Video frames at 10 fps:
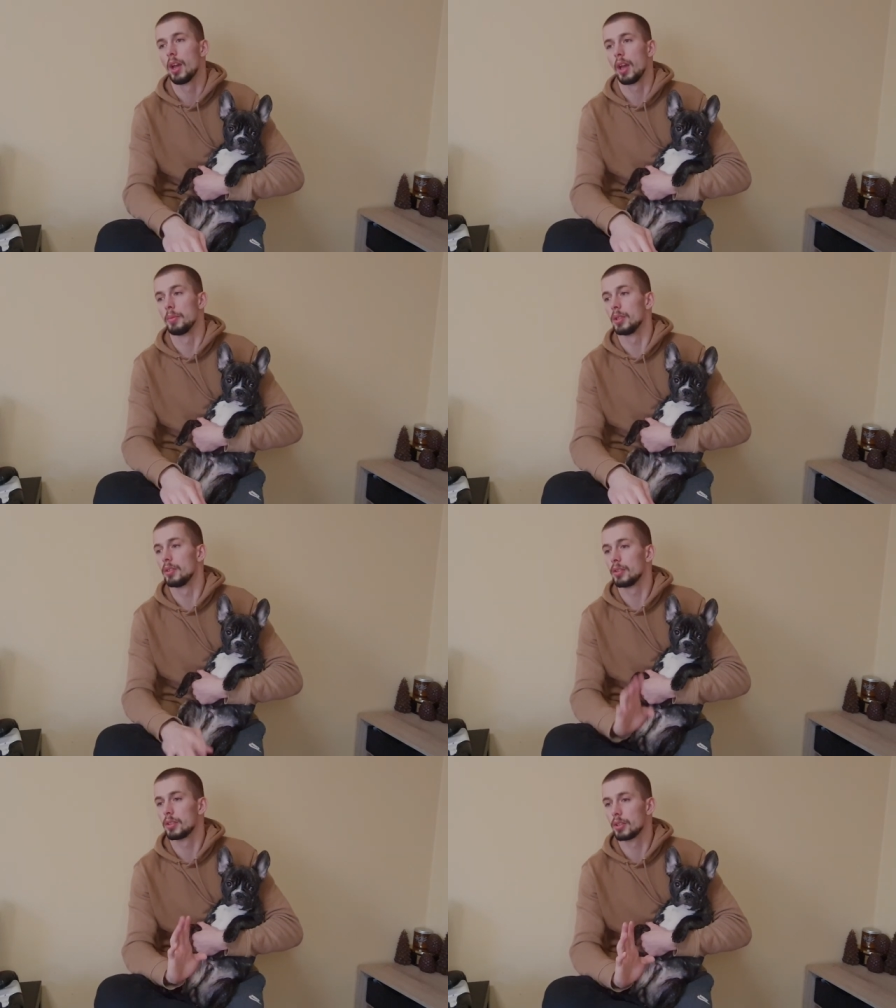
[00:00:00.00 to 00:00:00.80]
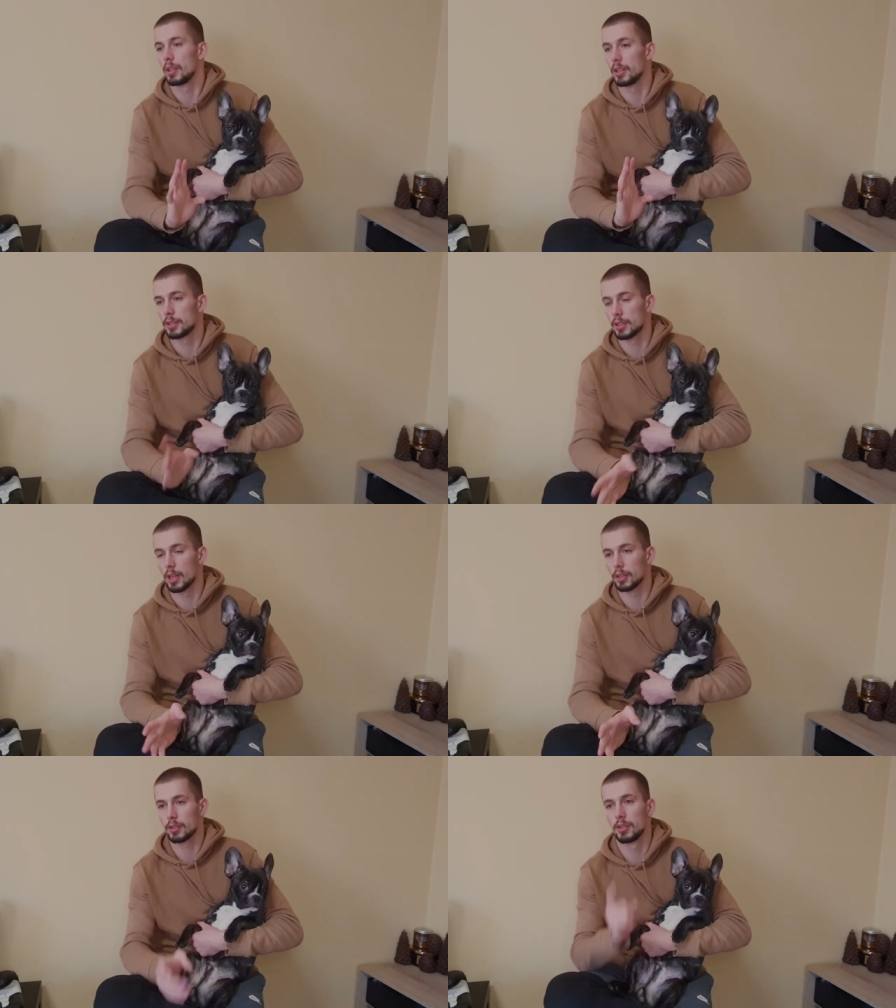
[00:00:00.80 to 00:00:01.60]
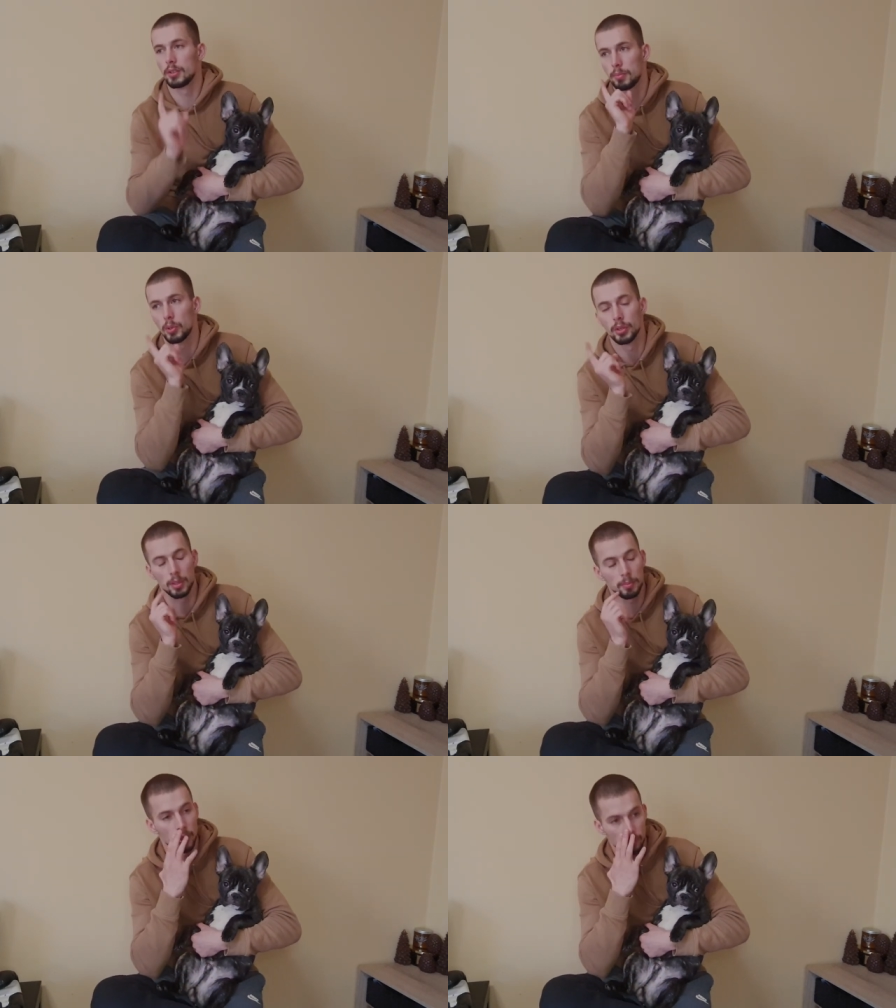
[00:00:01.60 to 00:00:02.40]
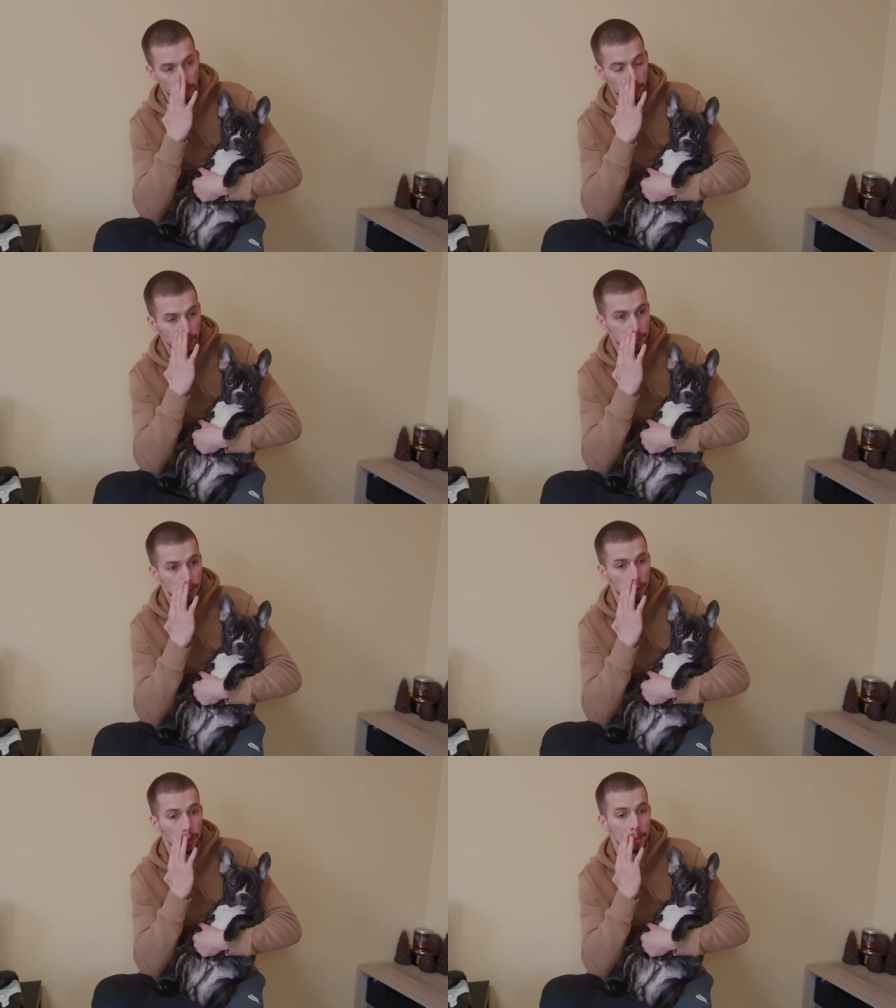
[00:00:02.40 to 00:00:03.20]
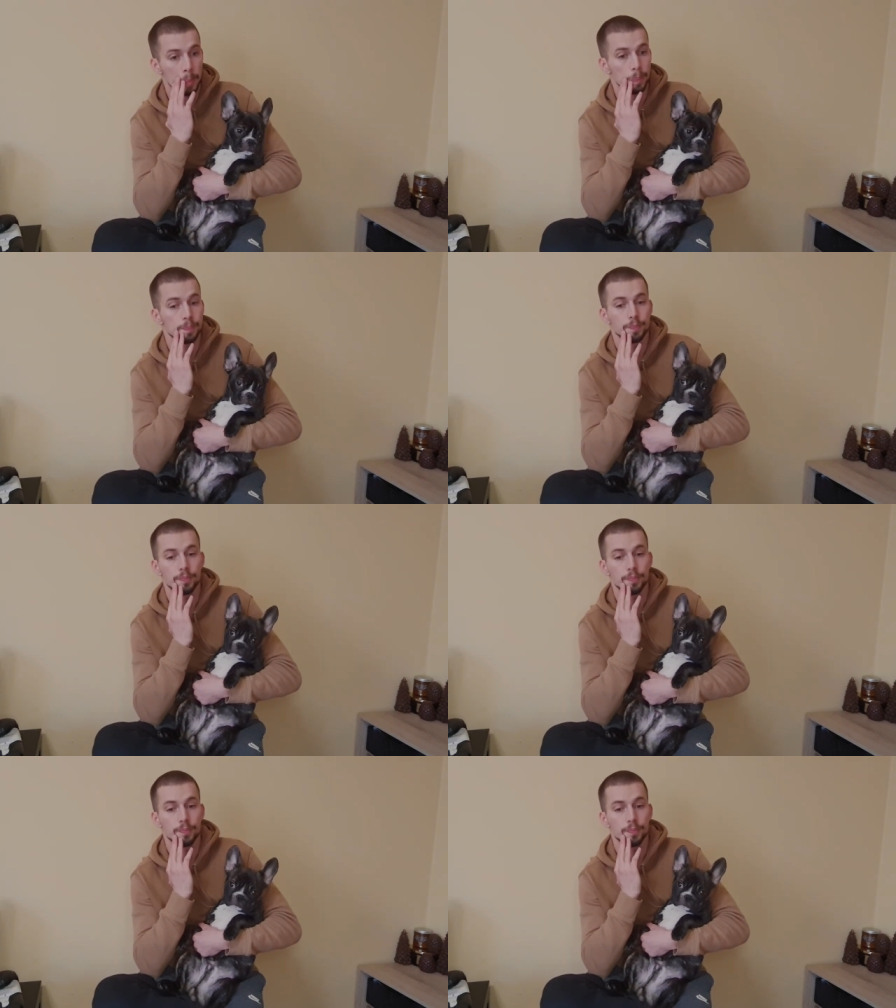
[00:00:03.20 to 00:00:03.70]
I mean, let's start point number one. So